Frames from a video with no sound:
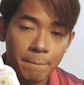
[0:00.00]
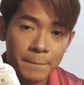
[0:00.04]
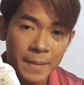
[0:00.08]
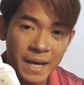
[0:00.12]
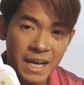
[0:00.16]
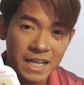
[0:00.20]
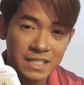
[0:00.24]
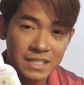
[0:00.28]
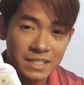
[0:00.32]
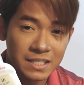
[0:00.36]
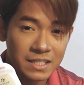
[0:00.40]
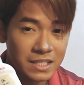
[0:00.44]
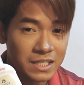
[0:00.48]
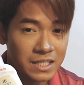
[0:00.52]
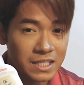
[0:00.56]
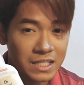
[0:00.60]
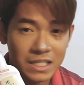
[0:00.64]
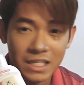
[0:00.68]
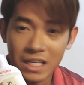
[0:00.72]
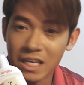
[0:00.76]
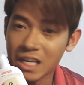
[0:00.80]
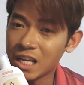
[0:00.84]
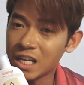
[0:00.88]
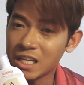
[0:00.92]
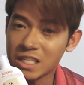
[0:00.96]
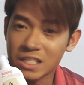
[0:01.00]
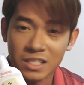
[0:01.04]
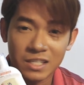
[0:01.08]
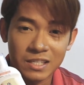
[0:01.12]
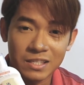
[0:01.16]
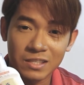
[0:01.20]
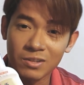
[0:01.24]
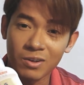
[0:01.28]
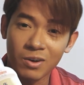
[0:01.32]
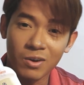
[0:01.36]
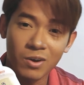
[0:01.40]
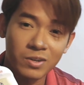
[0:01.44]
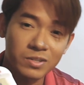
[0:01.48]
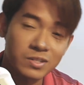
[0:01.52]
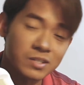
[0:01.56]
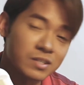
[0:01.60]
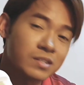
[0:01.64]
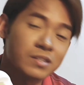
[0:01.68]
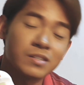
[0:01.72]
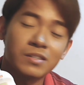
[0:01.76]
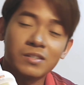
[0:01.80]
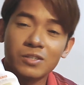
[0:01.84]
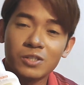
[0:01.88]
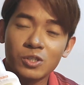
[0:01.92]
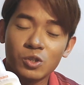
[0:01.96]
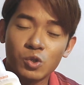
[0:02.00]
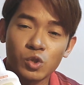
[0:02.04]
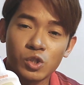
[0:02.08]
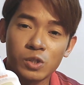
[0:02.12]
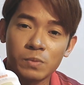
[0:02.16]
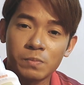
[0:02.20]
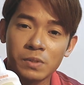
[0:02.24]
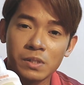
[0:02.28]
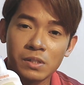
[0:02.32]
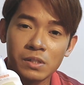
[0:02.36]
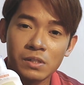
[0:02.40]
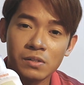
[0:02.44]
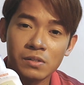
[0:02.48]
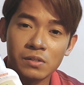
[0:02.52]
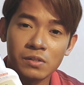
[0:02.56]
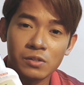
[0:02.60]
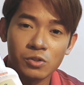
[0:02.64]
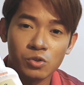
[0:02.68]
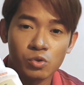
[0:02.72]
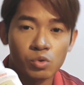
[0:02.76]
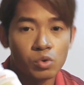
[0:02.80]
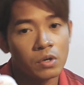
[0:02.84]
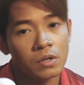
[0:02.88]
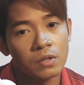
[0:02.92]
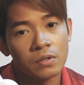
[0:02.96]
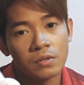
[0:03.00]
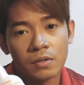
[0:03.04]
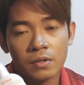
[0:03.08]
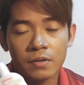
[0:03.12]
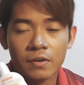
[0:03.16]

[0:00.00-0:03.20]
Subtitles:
but it is not usable to